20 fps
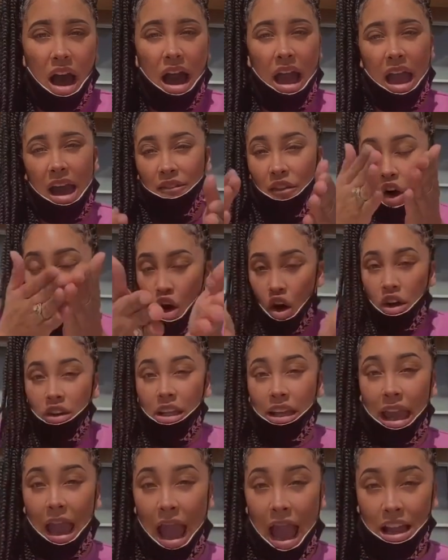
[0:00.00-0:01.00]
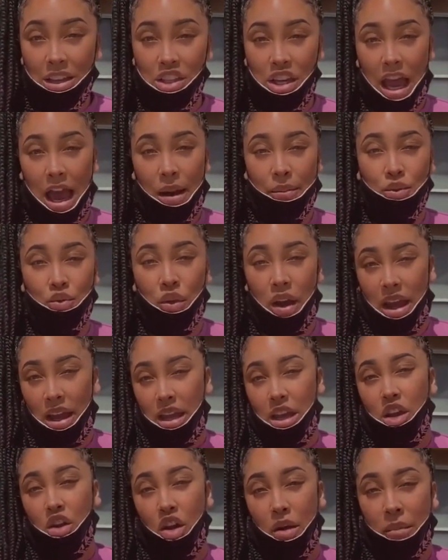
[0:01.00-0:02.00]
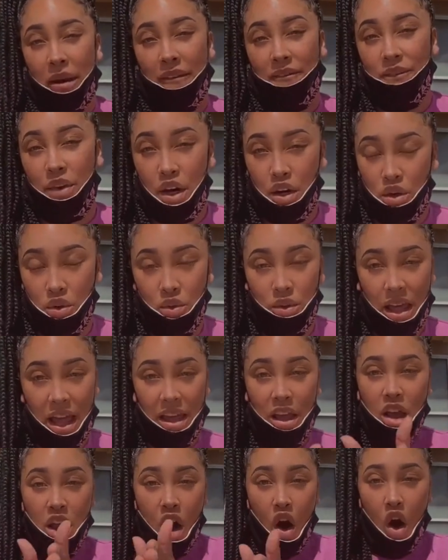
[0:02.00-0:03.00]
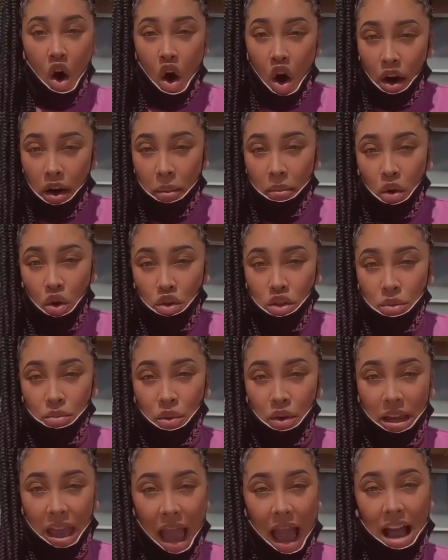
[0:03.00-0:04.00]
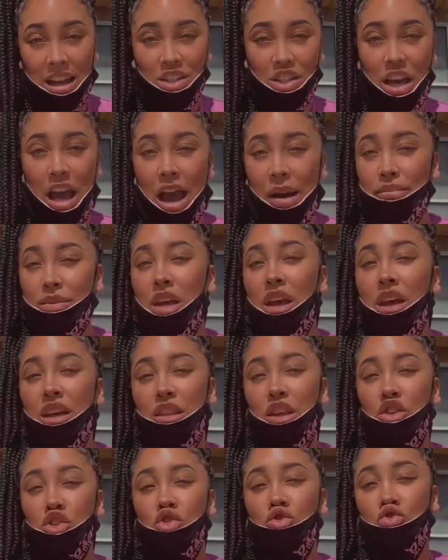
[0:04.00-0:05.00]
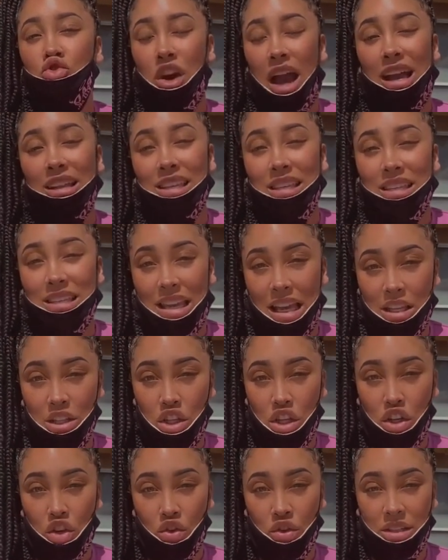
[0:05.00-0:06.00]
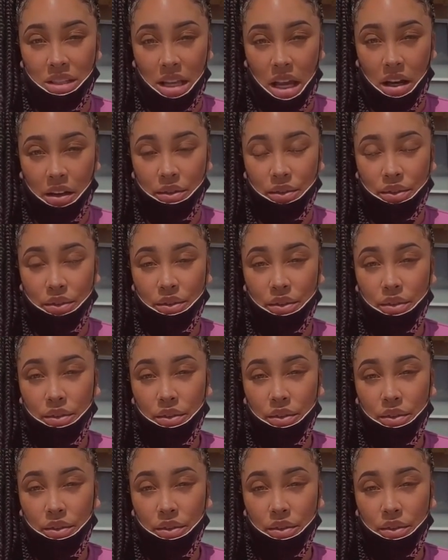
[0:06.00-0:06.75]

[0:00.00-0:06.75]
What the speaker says: I have all the Cash Apps right here on my phone. Like, all the multiple Cash Apps that you tried to send to yourself.